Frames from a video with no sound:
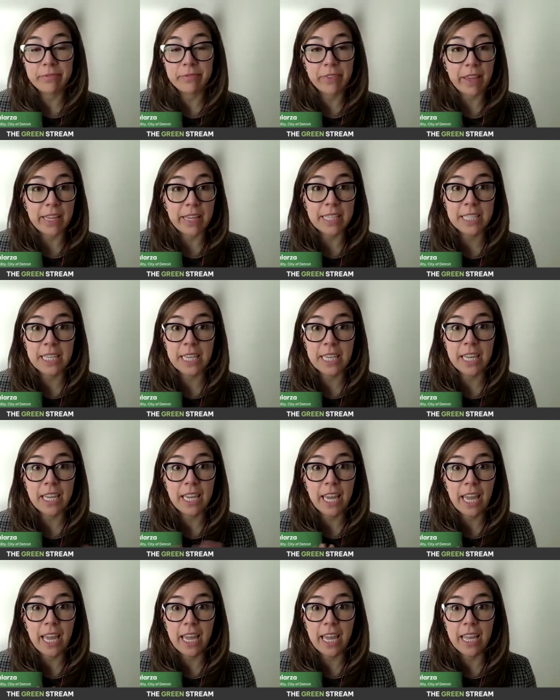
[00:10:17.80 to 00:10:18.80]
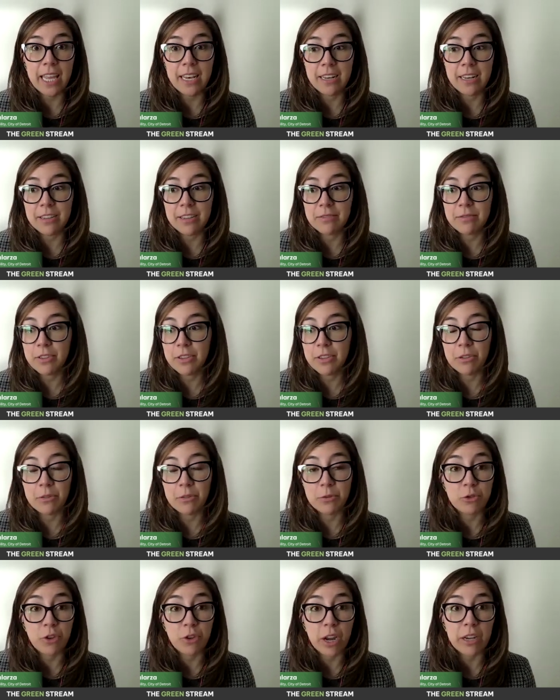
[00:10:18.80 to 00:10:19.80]
facing and you know
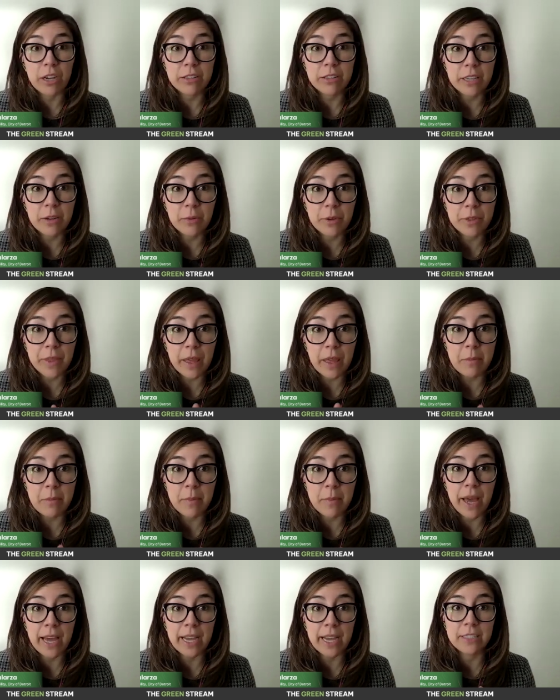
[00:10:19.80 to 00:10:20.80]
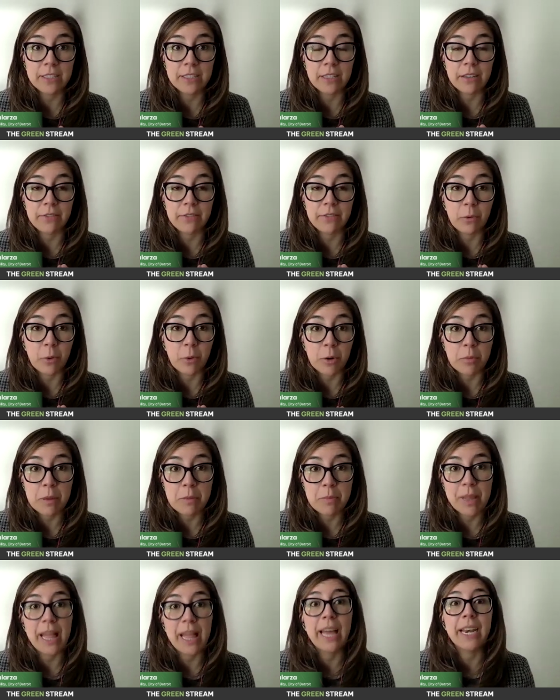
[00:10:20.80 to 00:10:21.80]
struggling with the impacts of a warming
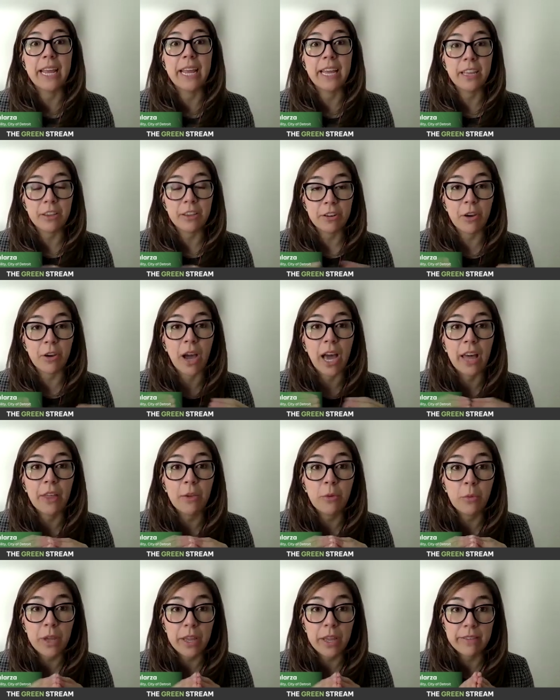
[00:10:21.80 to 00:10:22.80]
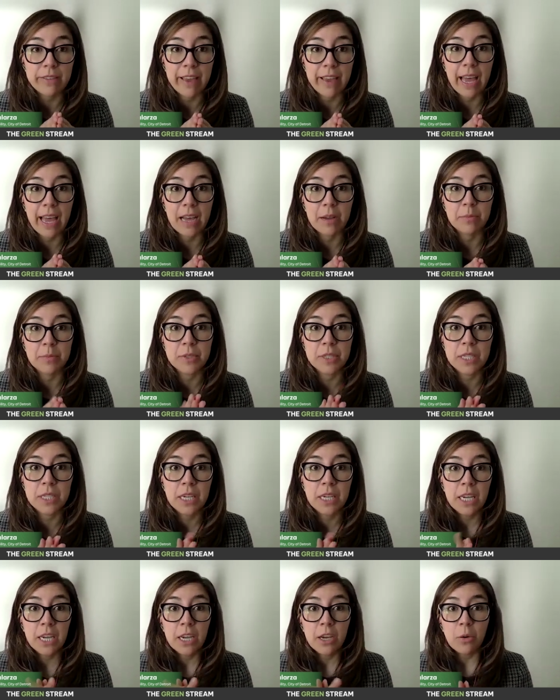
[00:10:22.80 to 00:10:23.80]
planet you know how do we adapt
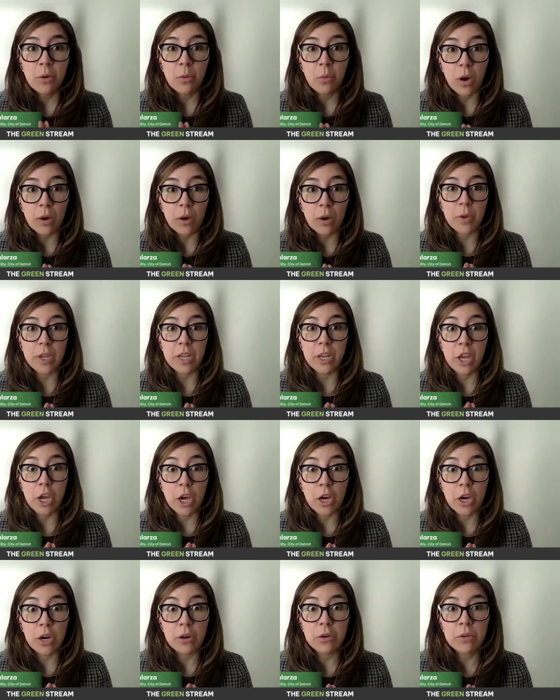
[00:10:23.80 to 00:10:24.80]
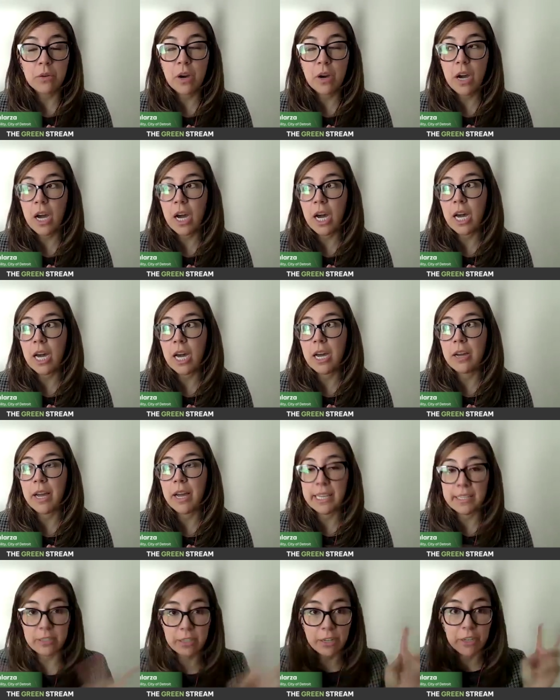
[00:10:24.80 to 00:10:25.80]
what we know uh,
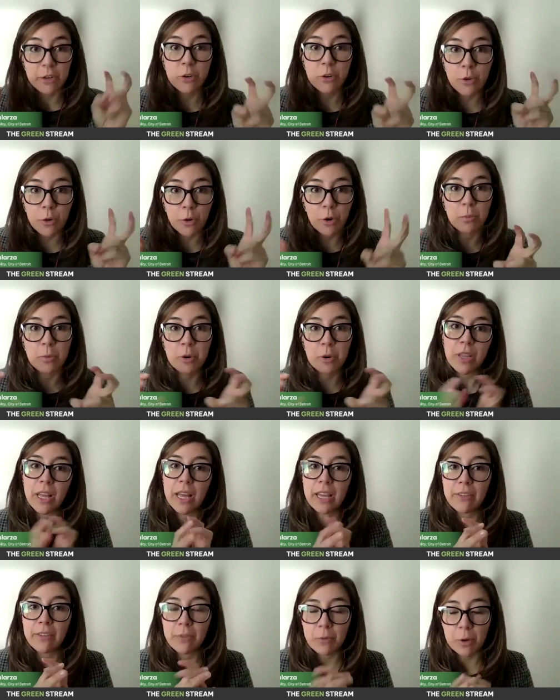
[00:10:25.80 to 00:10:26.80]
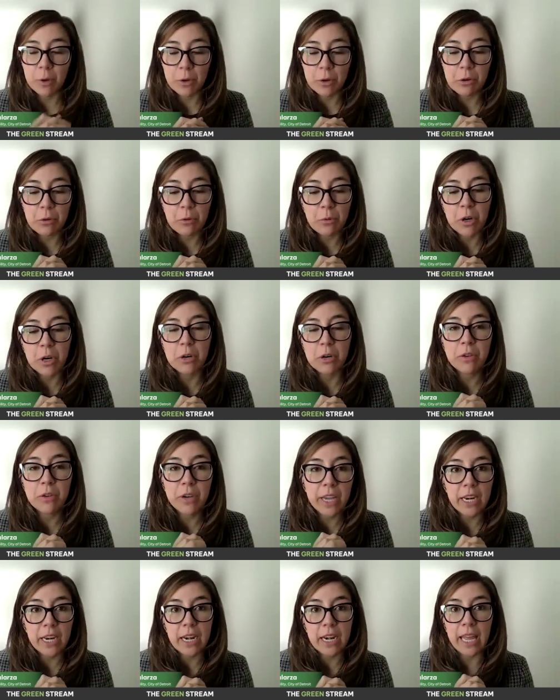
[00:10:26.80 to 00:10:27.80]
as our normal life, quote unquote,
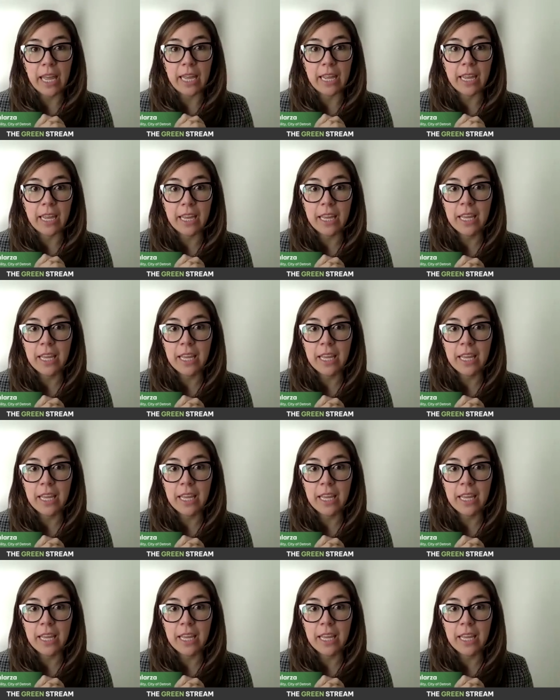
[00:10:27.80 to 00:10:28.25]
and like,